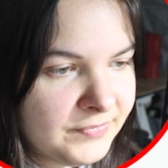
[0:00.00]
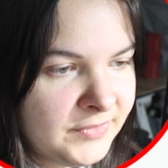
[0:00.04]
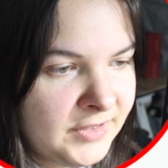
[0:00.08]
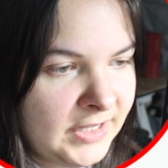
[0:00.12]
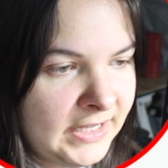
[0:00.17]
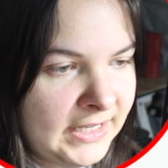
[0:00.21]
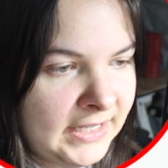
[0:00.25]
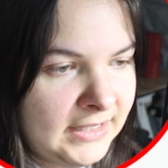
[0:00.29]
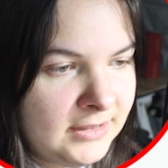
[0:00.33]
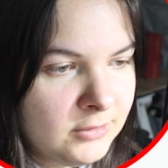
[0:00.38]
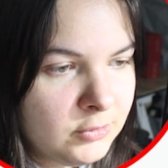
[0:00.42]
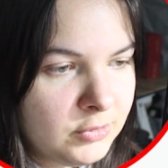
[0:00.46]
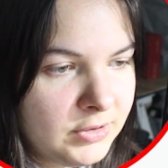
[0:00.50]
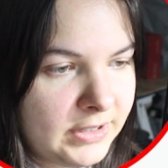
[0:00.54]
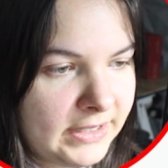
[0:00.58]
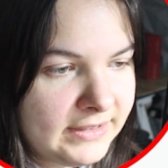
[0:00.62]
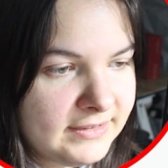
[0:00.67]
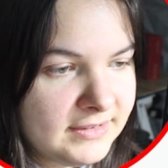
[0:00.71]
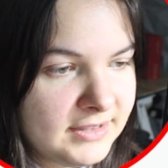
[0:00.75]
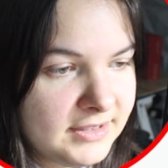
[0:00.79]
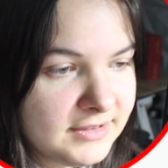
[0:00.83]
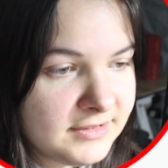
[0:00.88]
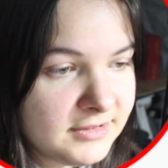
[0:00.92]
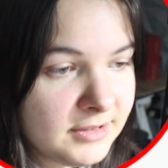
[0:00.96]
take a look
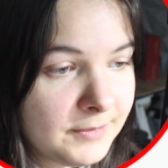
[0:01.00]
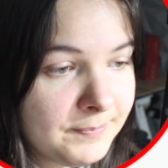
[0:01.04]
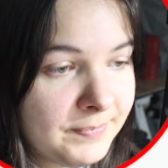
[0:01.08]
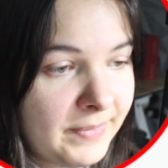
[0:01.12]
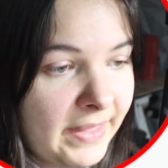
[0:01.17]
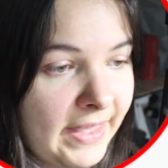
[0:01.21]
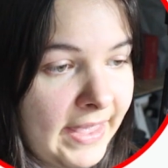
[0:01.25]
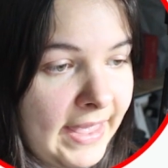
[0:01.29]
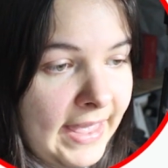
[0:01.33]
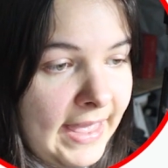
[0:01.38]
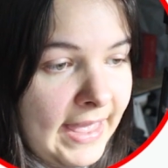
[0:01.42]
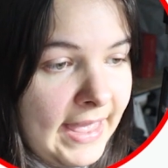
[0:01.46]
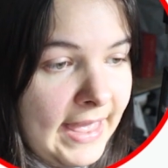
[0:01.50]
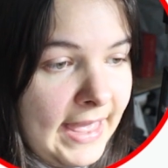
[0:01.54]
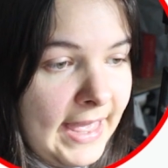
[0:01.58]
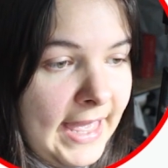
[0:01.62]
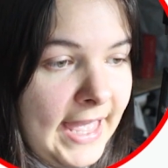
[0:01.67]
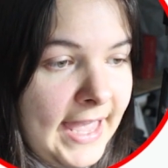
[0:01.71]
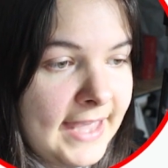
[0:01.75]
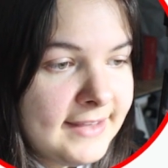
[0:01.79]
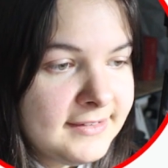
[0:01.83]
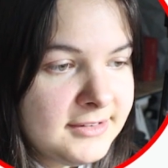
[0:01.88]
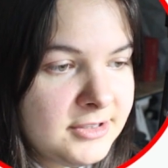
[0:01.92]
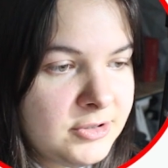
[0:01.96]
at this,
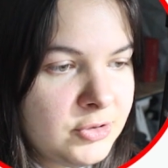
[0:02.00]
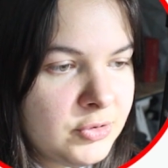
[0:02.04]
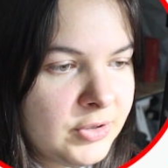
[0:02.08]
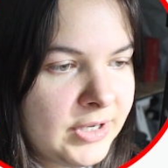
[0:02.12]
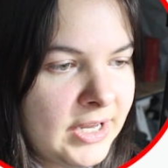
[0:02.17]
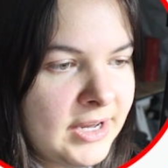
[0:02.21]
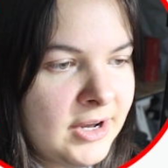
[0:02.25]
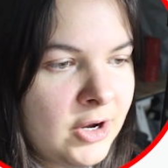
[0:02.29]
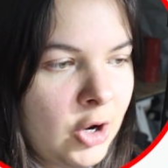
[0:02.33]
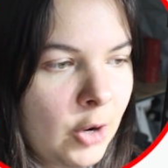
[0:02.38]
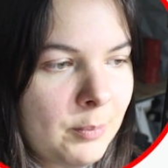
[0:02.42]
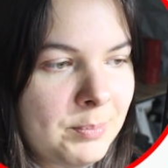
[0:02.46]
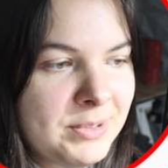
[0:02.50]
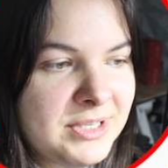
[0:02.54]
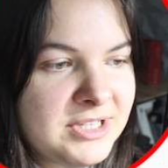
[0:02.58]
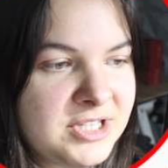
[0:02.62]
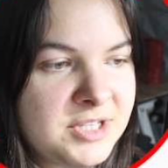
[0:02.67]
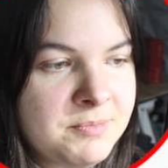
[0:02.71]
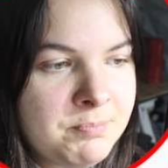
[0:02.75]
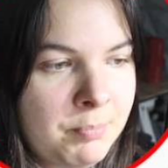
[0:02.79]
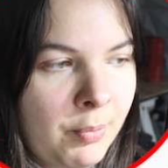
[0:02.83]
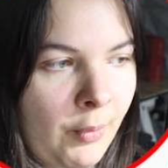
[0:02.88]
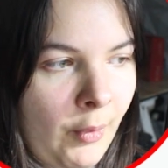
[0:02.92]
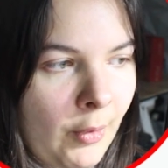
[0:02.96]
and you can copy
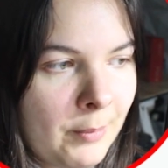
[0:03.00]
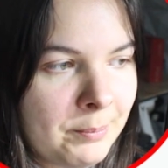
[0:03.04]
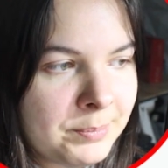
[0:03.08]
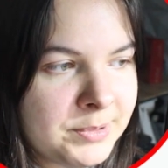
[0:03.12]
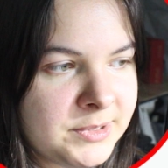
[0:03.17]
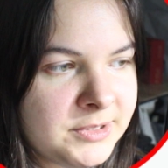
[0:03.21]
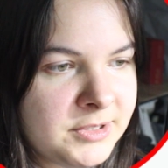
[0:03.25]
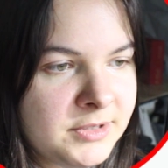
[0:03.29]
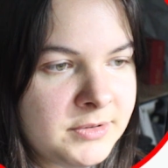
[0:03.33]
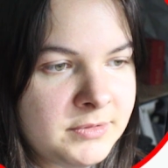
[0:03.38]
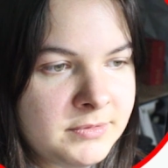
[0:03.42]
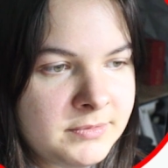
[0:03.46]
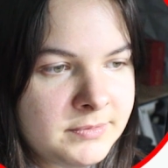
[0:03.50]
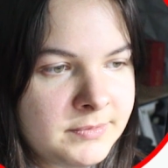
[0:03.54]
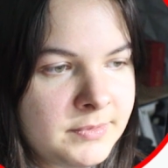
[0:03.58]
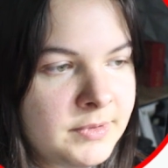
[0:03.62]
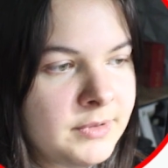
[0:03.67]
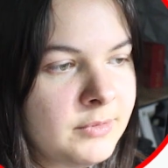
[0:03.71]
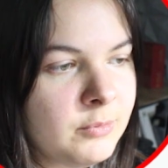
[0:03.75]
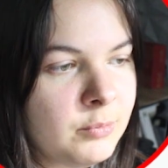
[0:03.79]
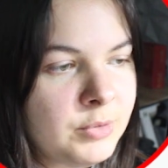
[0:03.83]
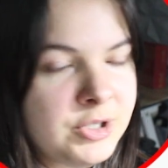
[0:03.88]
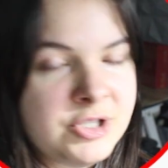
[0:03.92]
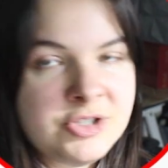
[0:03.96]
the prompt
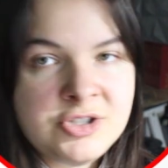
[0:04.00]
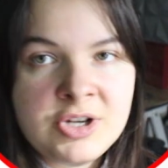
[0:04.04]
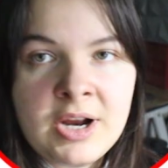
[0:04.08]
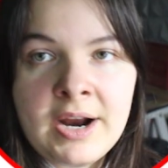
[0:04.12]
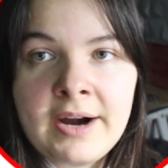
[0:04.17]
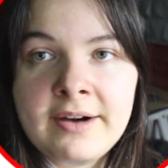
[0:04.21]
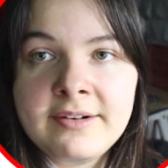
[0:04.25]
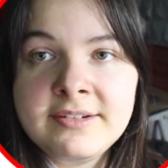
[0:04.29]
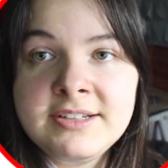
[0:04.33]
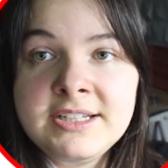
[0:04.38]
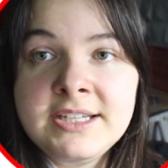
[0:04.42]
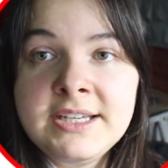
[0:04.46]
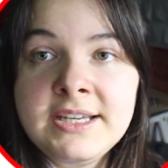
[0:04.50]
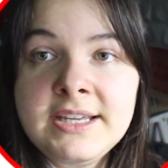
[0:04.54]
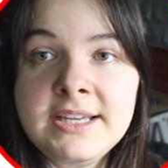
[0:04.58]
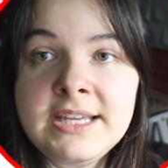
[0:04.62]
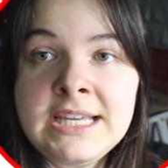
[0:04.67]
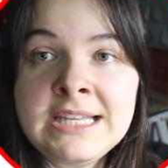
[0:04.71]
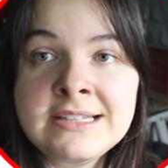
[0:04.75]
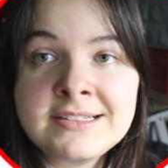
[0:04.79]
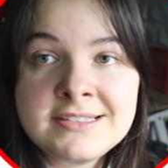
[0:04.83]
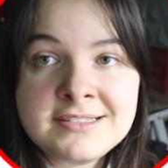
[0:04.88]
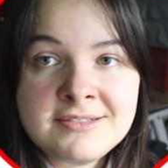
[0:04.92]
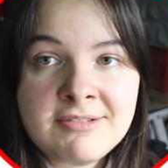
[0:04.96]
which are the
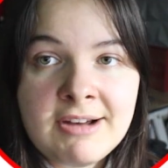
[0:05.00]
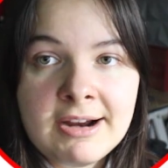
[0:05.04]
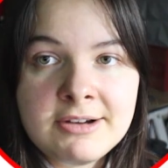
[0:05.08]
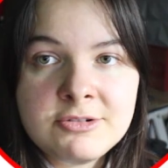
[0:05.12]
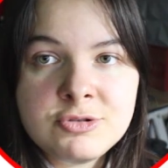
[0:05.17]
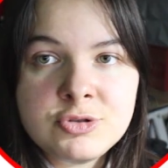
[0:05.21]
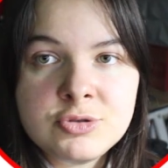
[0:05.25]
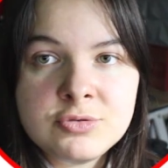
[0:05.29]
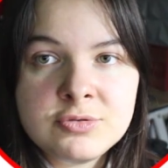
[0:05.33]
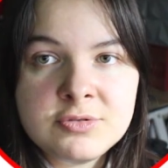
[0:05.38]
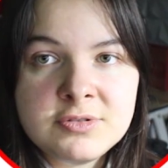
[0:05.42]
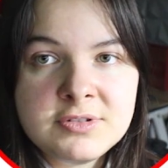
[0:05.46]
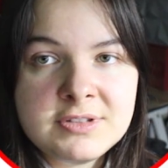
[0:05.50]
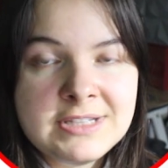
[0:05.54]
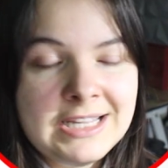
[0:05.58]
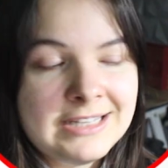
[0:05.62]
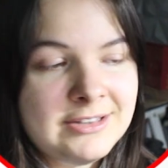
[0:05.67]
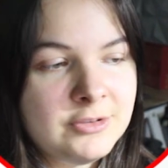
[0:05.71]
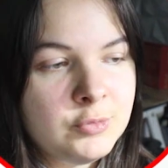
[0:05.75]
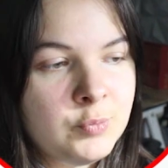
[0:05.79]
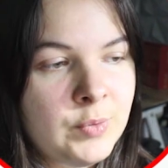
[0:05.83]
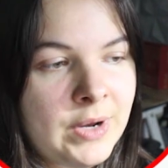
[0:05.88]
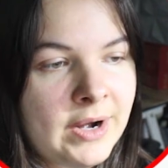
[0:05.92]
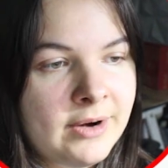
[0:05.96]
instructions
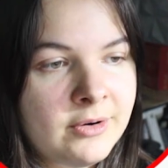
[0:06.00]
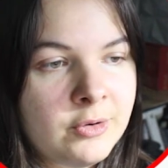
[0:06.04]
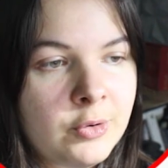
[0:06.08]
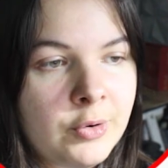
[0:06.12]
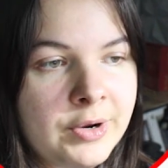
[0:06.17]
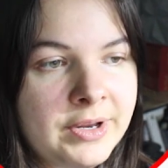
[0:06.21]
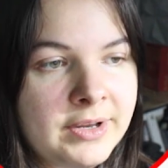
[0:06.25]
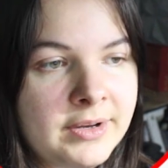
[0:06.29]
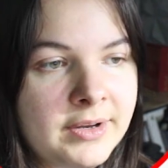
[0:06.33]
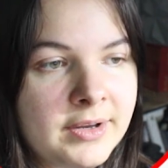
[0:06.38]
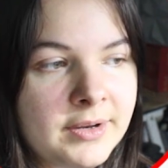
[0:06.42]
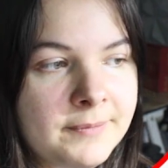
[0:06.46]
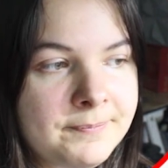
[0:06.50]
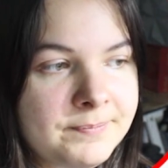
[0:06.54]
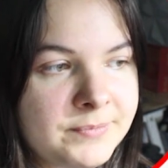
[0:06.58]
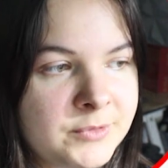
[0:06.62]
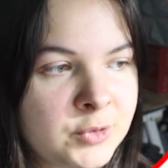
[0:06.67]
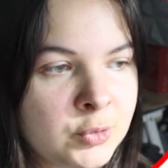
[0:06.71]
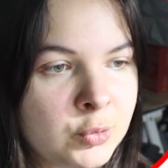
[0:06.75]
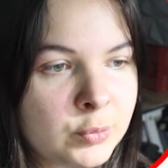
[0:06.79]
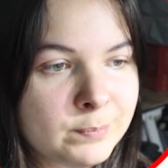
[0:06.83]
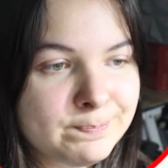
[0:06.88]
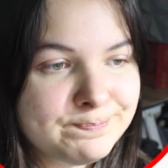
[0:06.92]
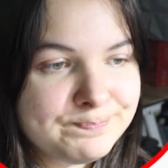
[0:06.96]
that we are going
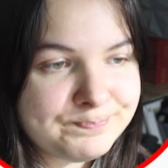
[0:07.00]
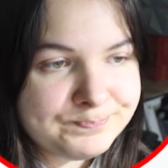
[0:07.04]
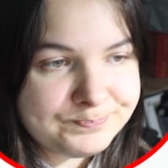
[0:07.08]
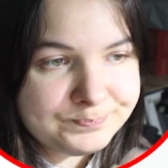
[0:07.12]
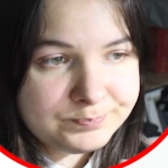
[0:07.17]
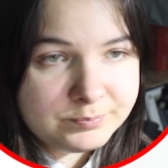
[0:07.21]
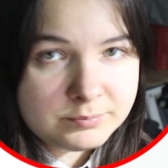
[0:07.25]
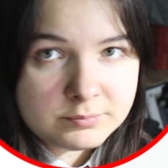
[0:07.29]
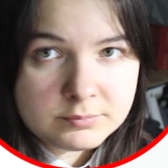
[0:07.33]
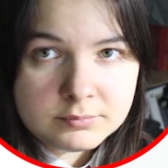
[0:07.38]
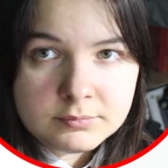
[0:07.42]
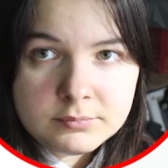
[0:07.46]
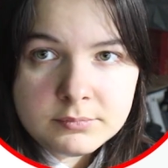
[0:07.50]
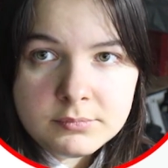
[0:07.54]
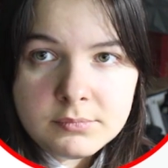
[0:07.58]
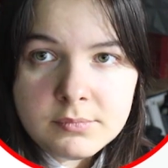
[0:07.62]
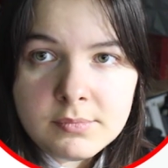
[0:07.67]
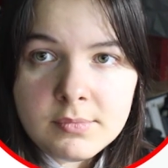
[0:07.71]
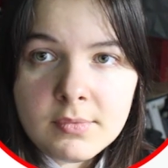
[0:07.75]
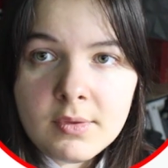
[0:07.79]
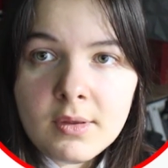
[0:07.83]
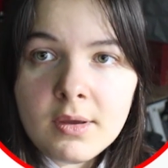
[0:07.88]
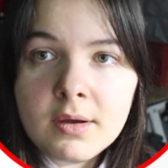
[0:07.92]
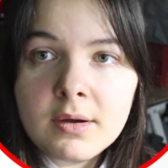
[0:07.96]
to
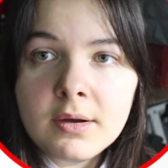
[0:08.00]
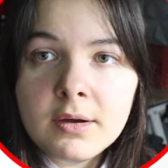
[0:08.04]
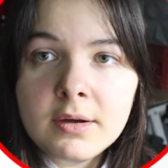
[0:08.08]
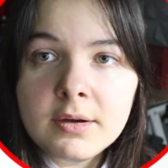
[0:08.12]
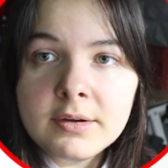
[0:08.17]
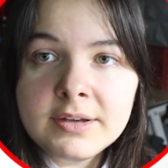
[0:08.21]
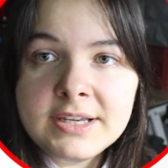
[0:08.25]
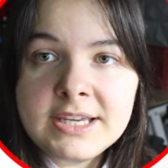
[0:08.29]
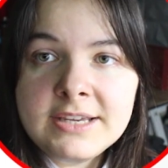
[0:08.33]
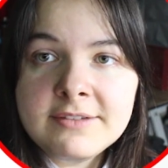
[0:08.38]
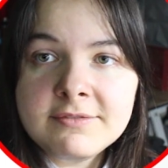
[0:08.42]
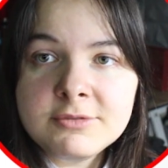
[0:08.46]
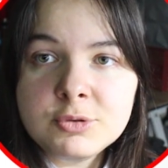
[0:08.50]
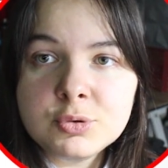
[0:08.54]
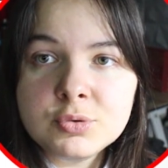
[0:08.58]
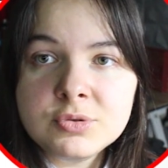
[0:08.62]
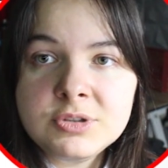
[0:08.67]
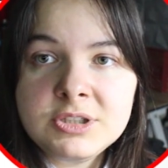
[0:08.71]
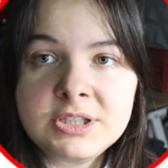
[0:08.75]
give to